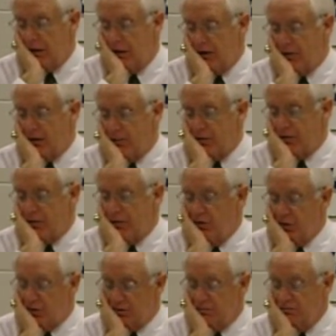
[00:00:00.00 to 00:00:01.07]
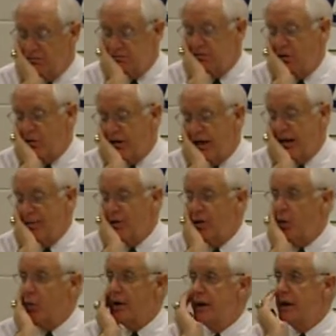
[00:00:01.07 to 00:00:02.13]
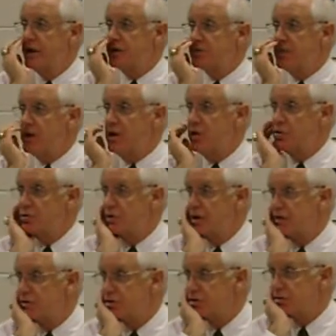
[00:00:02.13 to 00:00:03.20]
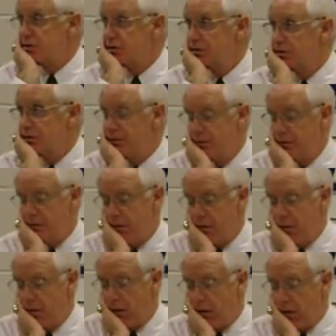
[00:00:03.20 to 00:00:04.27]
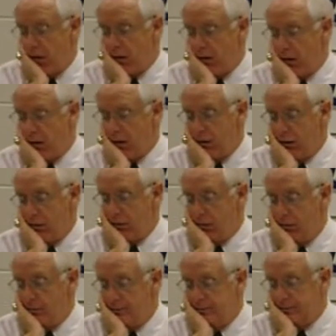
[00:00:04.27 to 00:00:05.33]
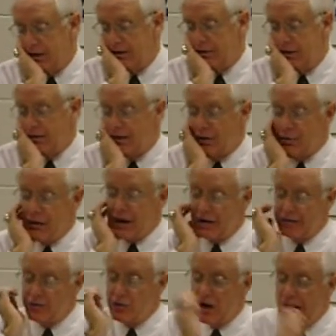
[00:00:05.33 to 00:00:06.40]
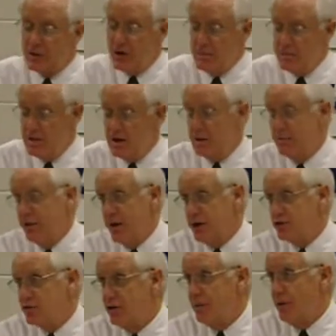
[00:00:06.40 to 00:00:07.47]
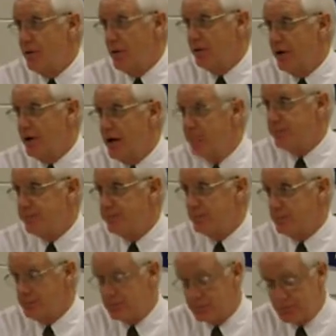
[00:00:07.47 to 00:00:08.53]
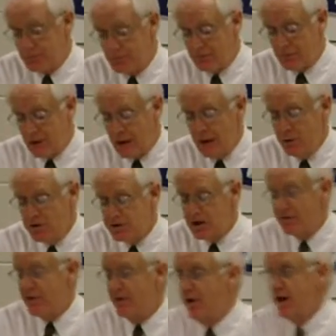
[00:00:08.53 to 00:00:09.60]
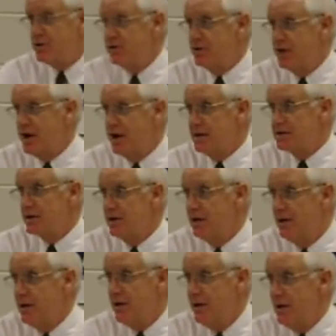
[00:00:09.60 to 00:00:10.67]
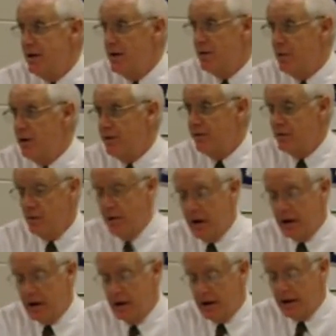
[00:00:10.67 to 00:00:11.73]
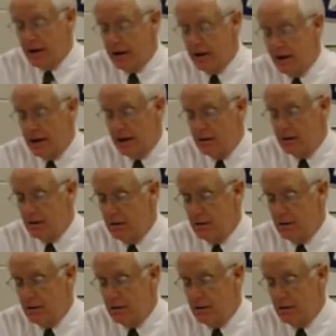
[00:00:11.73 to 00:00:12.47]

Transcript: I thought Ferreira looked okay, but nowhere near the speed he usually gives us. I thought that we had a few guys. I thought Megan played extremely well tonight. He was sick for the last 2 days with a flu bug and